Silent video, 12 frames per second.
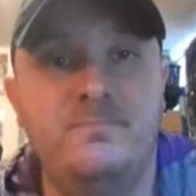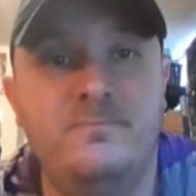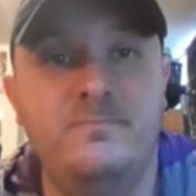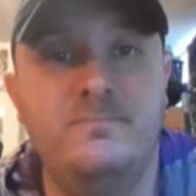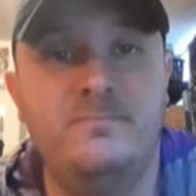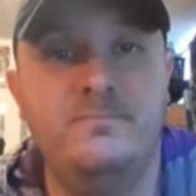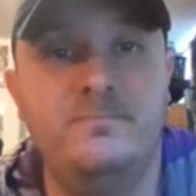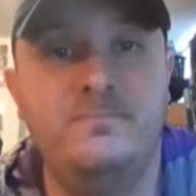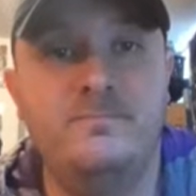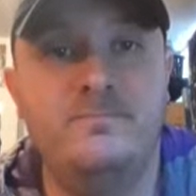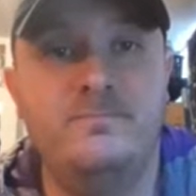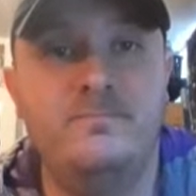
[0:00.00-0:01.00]

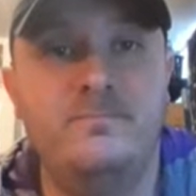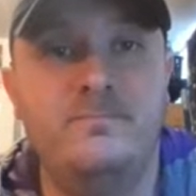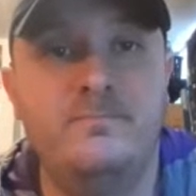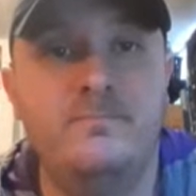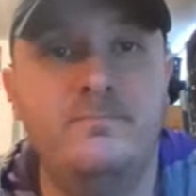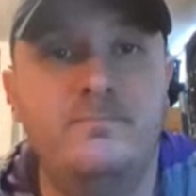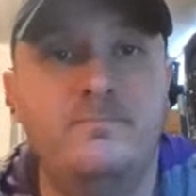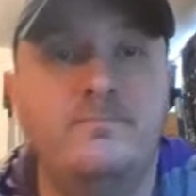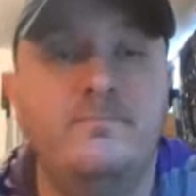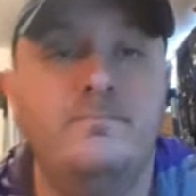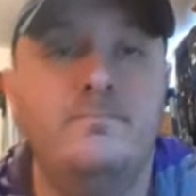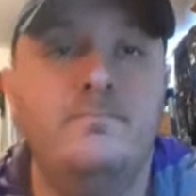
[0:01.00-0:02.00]

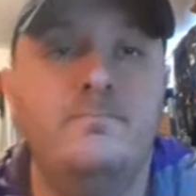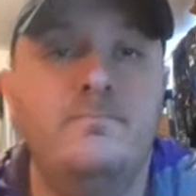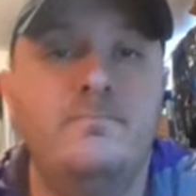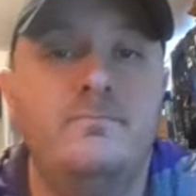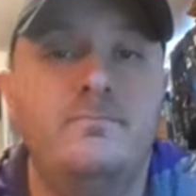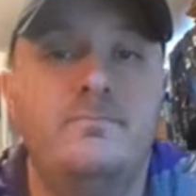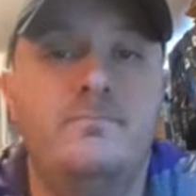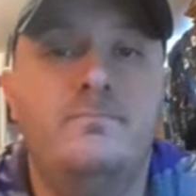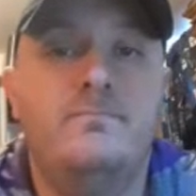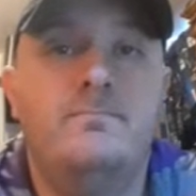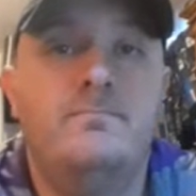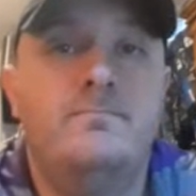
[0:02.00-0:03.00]

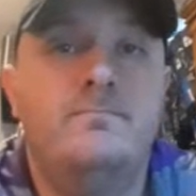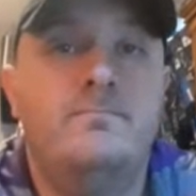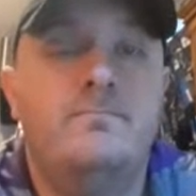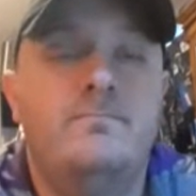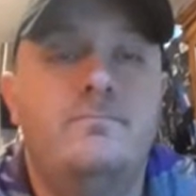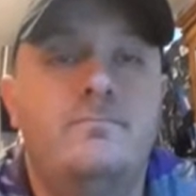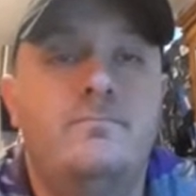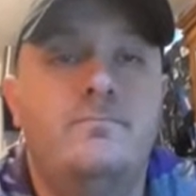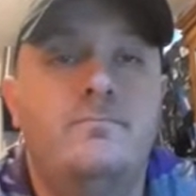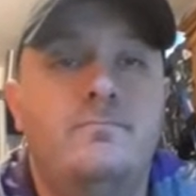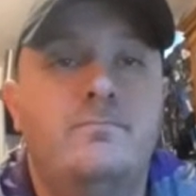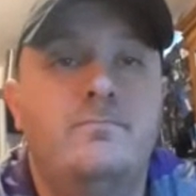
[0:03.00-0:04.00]

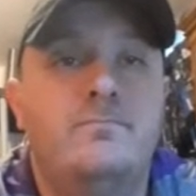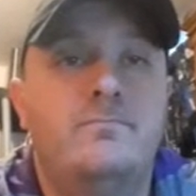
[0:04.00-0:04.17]
(no one is talking)